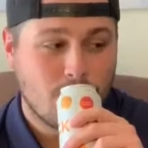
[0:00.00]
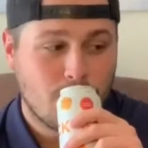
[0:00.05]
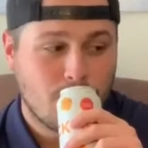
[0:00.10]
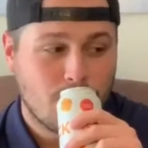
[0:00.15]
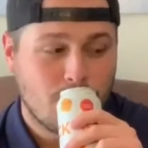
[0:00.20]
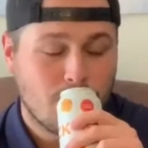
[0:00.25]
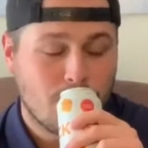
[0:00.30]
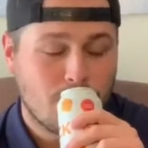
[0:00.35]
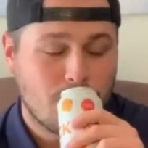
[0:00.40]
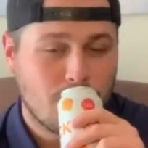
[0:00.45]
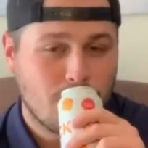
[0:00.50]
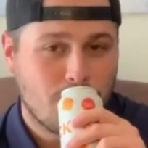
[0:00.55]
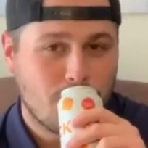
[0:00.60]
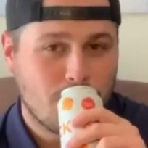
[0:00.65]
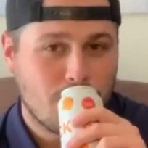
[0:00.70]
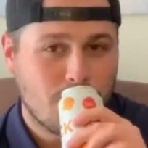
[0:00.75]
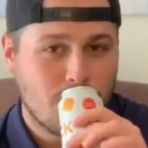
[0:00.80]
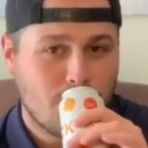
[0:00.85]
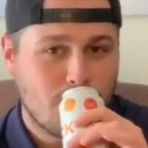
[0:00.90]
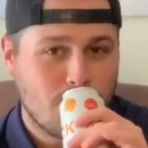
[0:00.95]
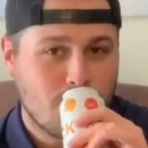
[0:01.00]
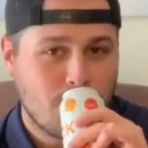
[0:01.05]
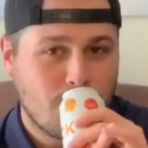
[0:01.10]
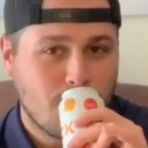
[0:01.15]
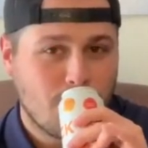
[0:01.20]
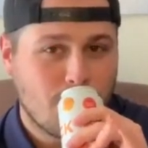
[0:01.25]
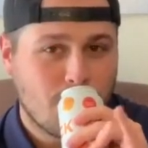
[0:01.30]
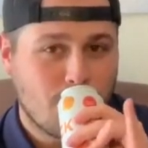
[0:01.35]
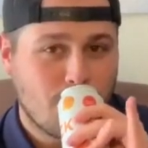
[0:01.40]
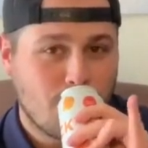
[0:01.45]

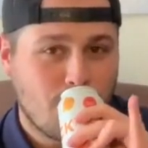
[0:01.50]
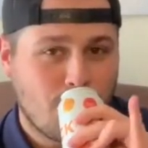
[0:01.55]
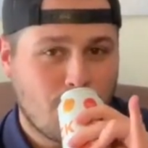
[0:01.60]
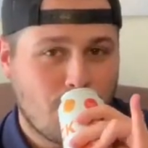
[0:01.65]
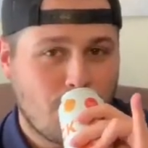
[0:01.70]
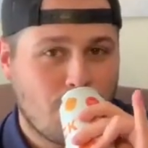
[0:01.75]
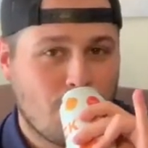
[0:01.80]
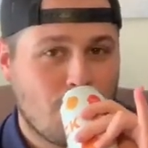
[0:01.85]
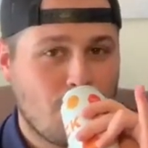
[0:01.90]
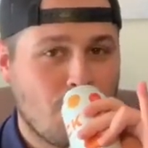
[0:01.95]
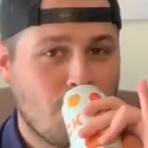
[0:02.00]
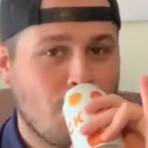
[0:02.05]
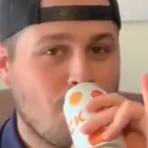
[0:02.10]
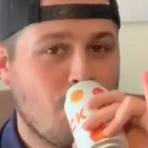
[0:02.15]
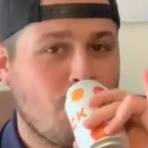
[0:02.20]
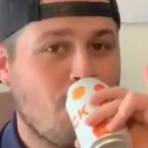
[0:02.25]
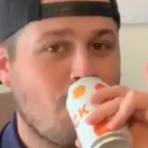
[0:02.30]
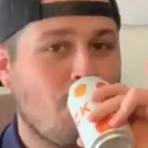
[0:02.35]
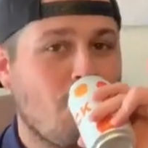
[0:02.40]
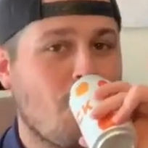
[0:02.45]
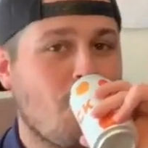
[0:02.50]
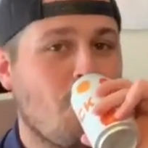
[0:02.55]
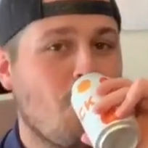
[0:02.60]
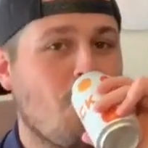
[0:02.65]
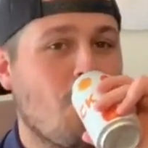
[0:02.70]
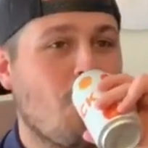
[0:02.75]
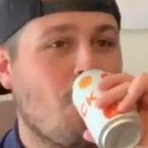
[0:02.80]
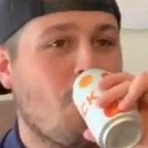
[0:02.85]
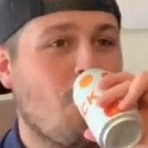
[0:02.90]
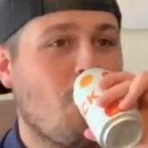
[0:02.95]

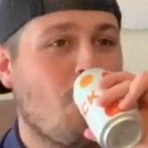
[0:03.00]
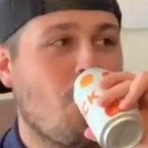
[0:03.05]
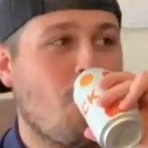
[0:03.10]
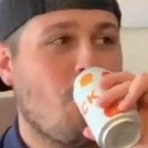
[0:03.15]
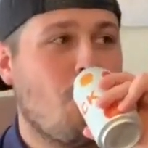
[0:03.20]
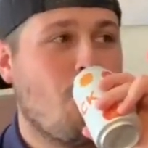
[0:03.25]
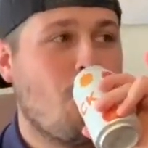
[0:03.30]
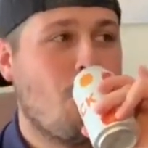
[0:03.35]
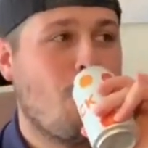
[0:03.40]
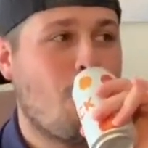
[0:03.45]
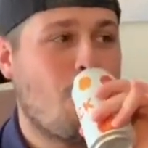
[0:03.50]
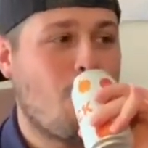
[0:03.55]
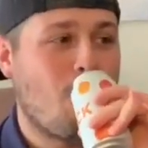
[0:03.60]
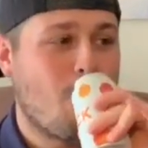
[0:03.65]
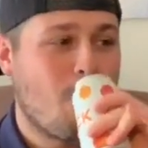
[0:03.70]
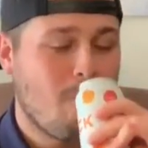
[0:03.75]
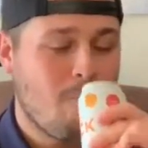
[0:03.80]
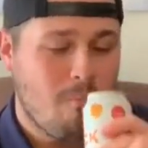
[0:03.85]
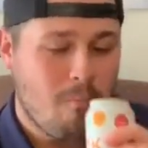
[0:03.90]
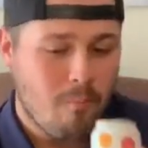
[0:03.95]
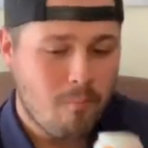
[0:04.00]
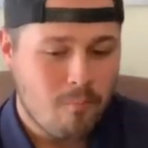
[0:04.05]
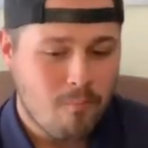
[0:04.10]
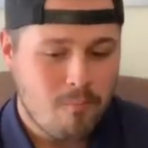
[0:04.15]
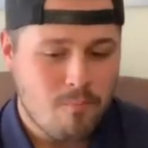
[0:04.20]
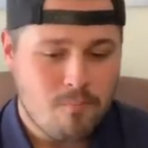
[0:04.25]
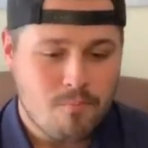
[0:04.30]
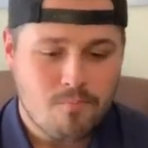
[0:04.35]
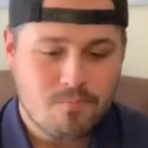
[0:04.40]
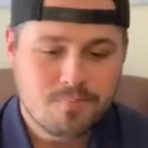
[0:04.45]

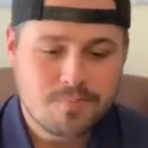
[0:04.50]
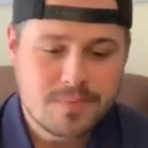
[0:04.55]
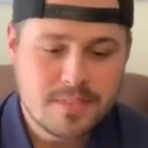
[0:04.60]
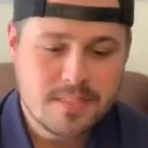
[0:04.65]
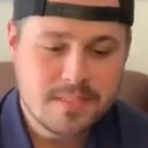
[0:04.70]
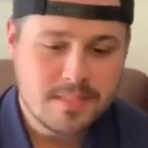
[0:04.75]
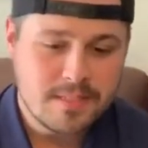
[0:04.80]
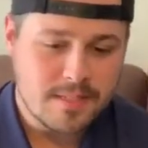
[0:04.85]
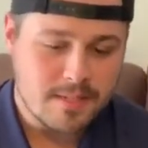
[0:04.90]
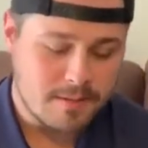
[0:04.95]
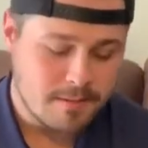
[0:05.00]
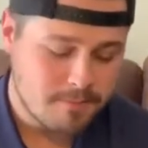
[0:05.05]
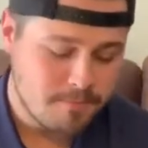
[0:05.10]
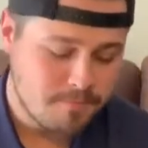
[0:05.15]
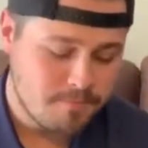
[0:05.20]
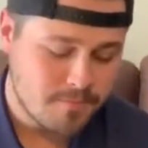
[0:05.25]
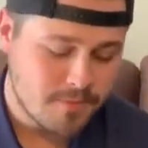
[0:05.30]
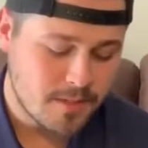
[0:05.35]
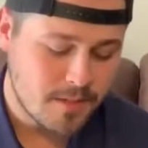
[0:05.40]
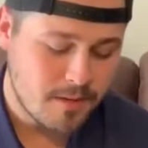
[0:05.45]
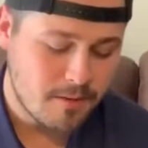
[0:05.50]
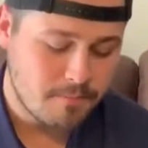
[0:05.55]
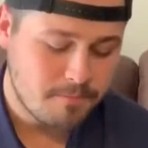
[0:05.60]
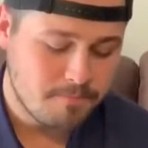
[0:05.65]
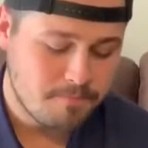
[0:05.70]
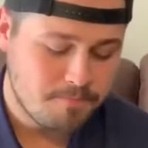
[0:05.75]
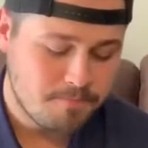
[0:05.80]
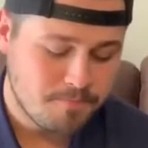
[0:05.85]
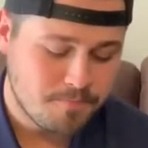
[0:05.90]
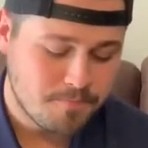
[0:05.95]

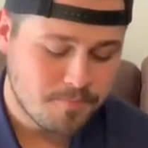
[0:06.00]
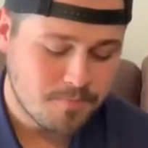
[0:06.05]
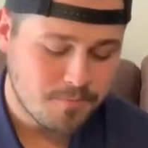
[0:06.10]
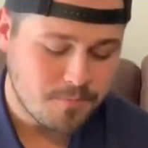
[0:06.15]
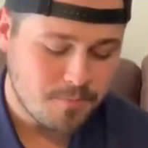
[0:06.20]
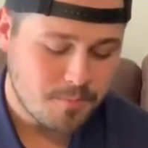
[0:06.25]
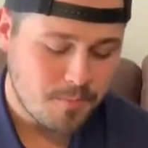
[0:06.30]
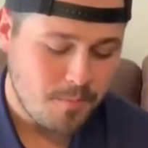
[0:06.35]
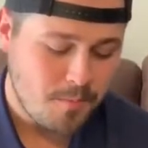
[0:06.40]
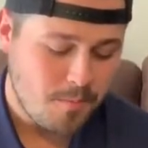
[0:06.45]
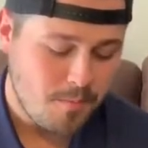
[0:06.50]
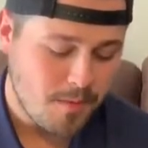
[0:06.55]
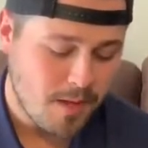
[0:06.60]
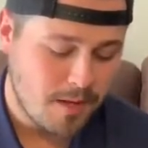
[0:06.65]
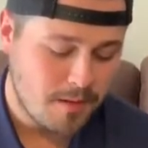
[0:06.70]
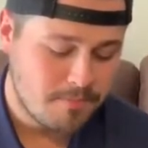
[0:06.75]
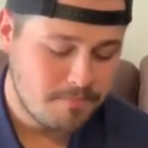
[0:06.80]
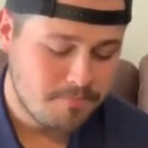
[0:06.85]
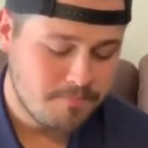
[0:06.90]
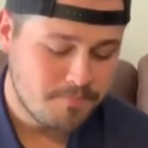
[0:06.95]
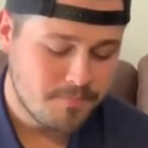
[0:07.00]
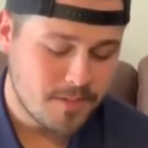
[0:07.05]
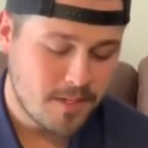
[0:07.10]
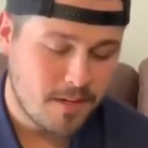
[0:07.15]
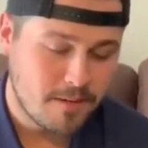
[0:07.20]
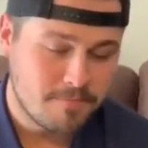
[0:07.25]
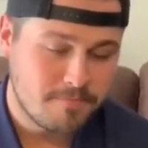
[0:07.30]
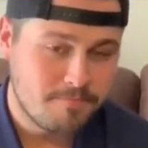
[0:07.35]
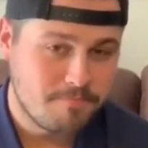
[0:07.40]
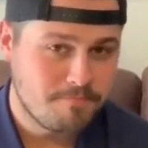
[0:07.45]

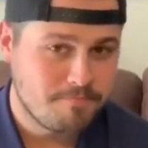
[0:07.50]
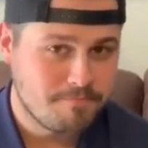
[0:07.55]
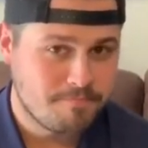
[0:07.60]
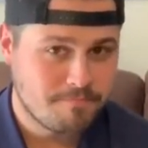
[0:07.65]
(silence)